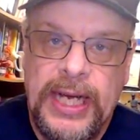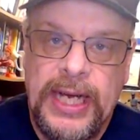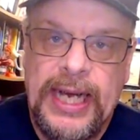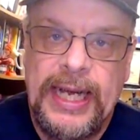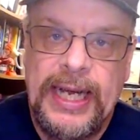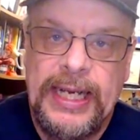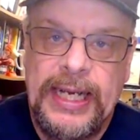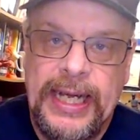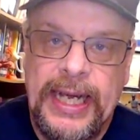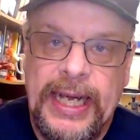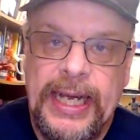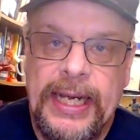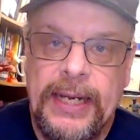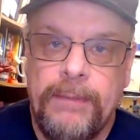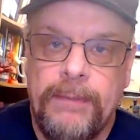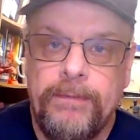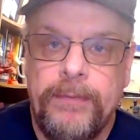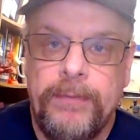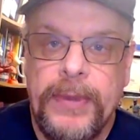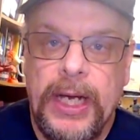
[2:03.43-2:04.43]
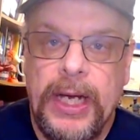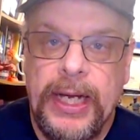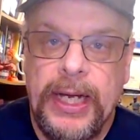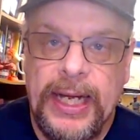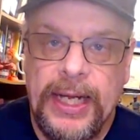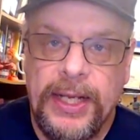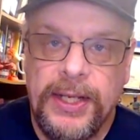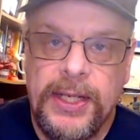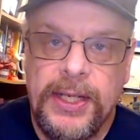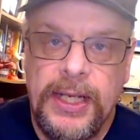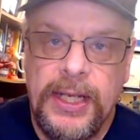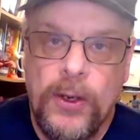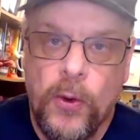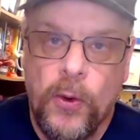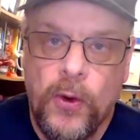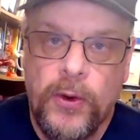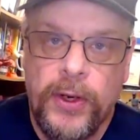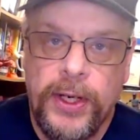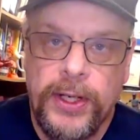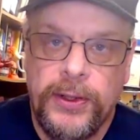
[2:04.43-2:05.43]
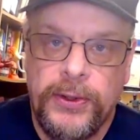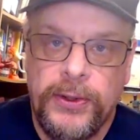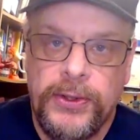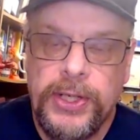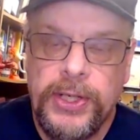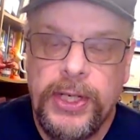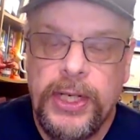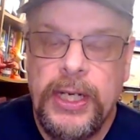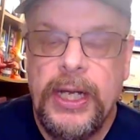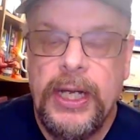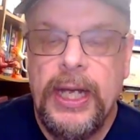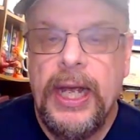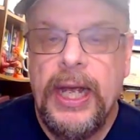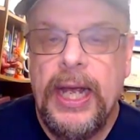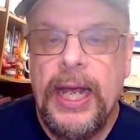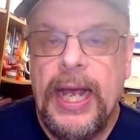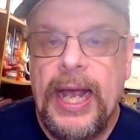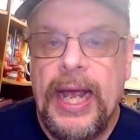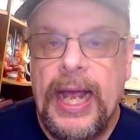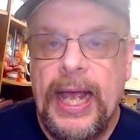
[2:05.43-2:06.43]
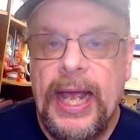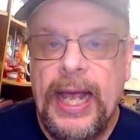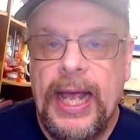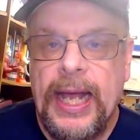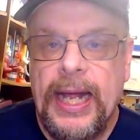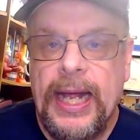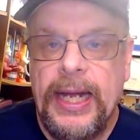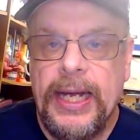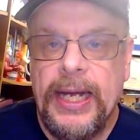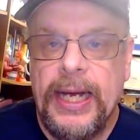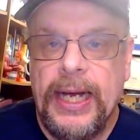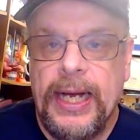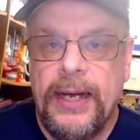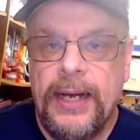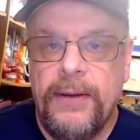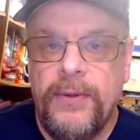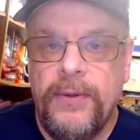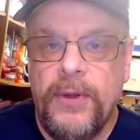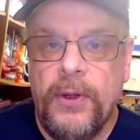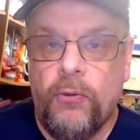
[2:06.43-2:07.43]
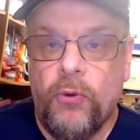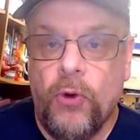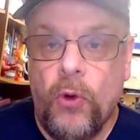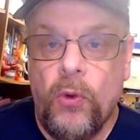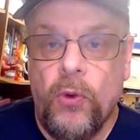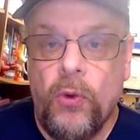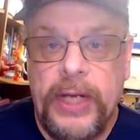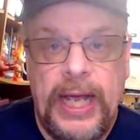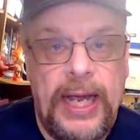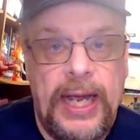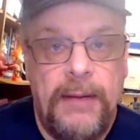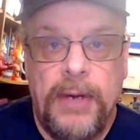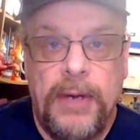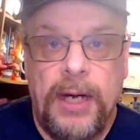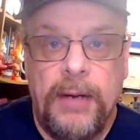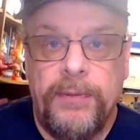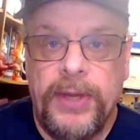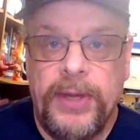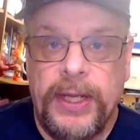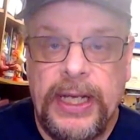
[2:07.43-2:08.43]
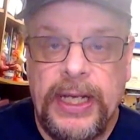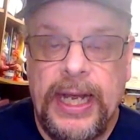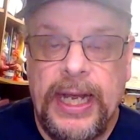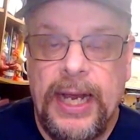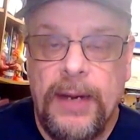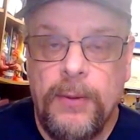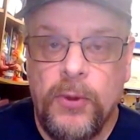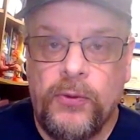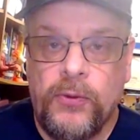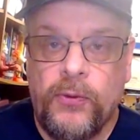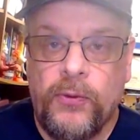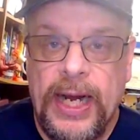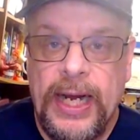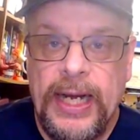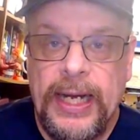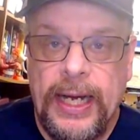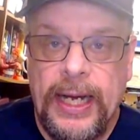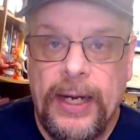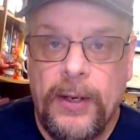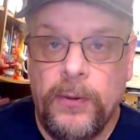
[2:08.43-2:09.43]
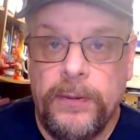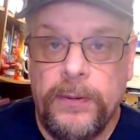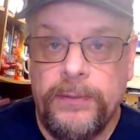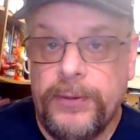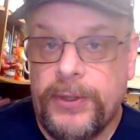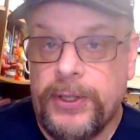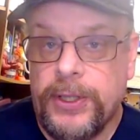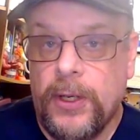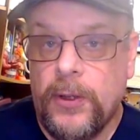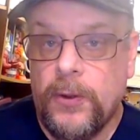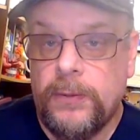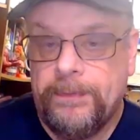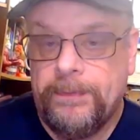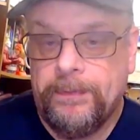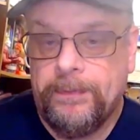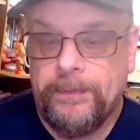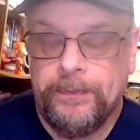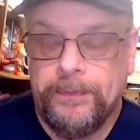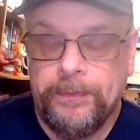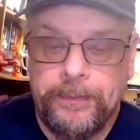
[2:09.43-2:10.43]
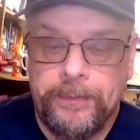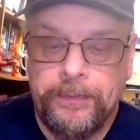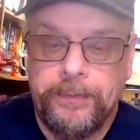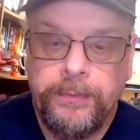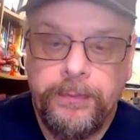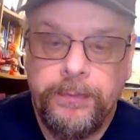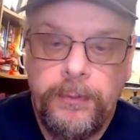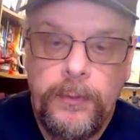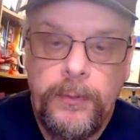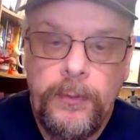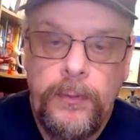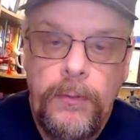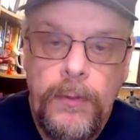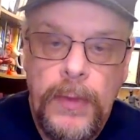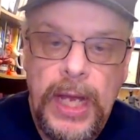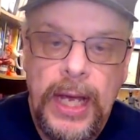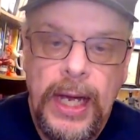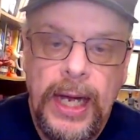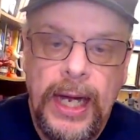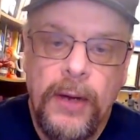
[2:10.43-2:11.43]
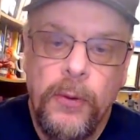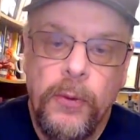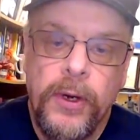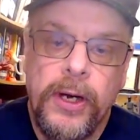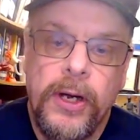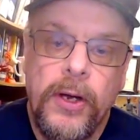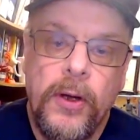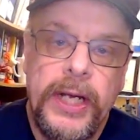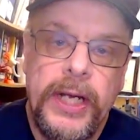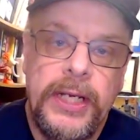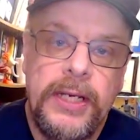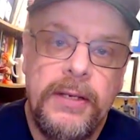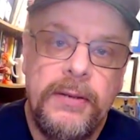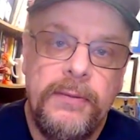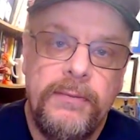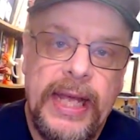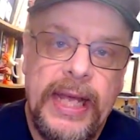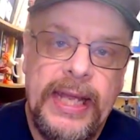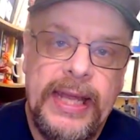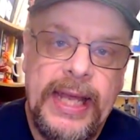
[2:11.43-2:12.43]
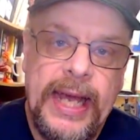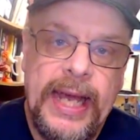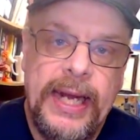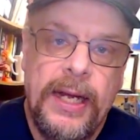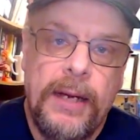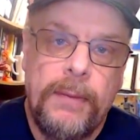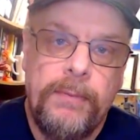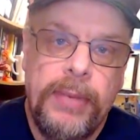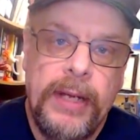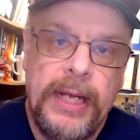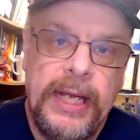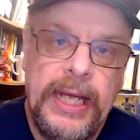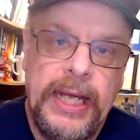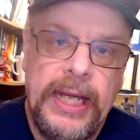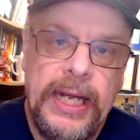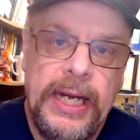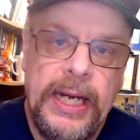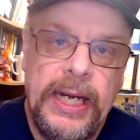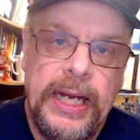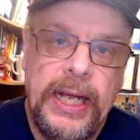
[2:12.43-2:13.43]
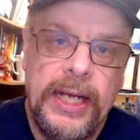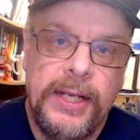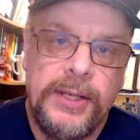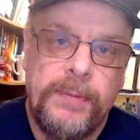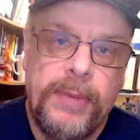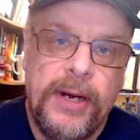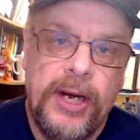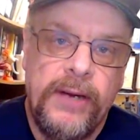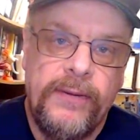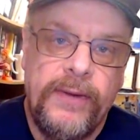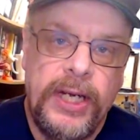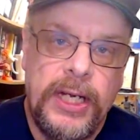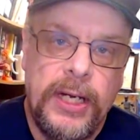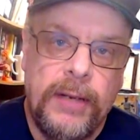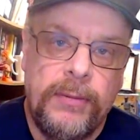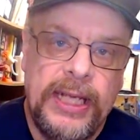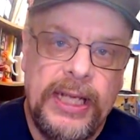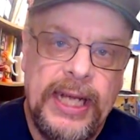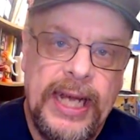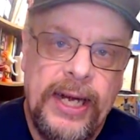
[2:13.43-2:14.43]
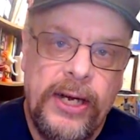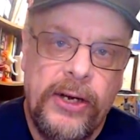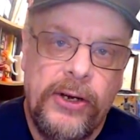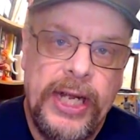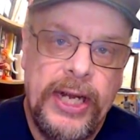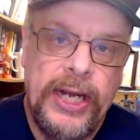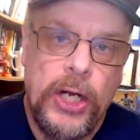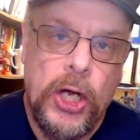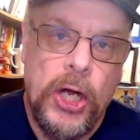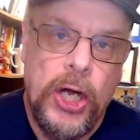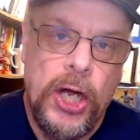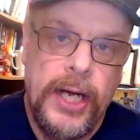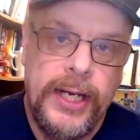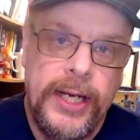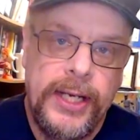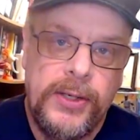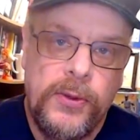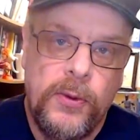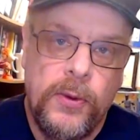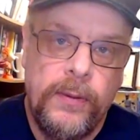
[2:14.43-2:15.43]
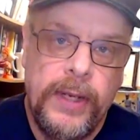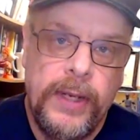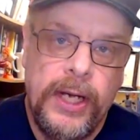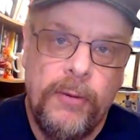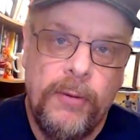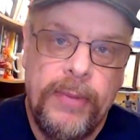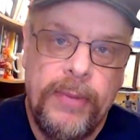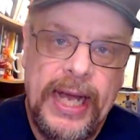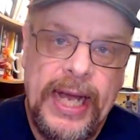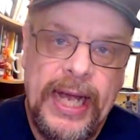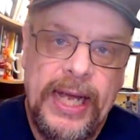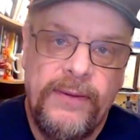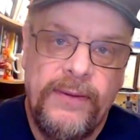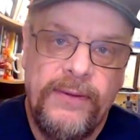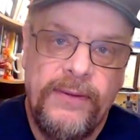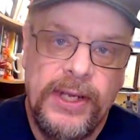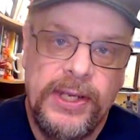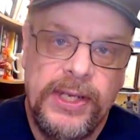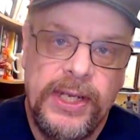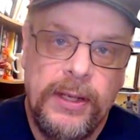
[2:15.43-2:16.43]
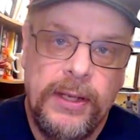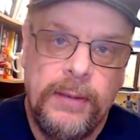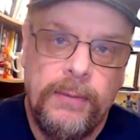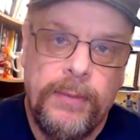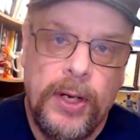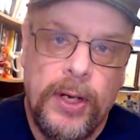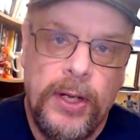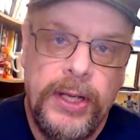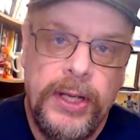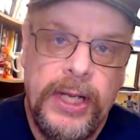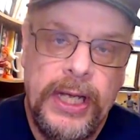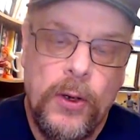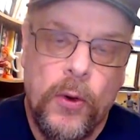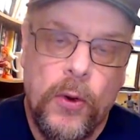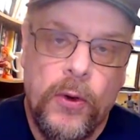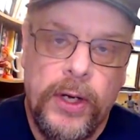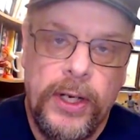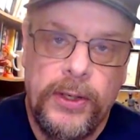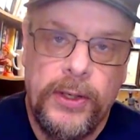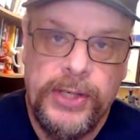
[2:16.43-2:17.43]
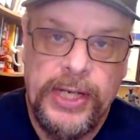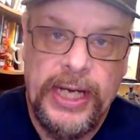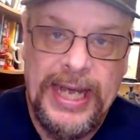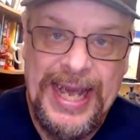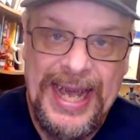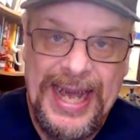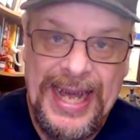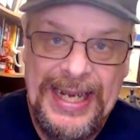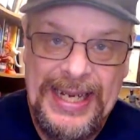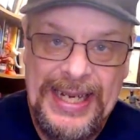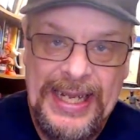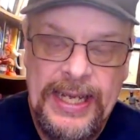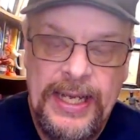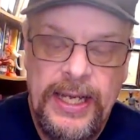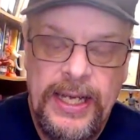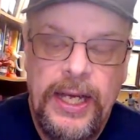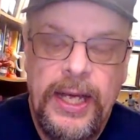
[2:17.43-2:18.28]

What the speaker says: tied game against the Orioles. And the roll came up that the game was rained out. So we're going to make that up in as part of a doubleheader in August when we go back and visit the Orioles again.